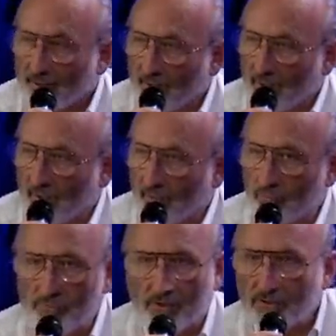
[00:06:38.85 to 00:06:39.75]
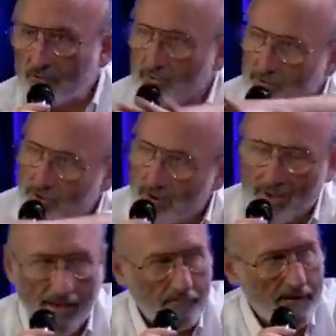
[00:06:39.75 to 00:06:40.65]
uh, with a huge
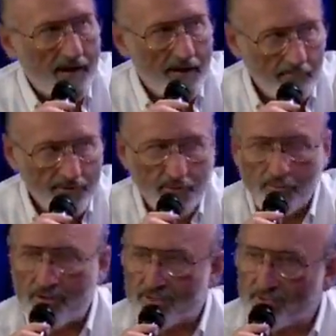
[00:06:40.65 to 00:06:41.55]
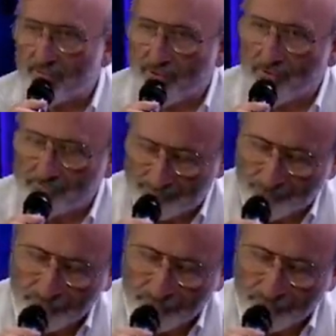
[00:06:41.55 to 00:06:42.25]
crowd out behind, bunch of press in front.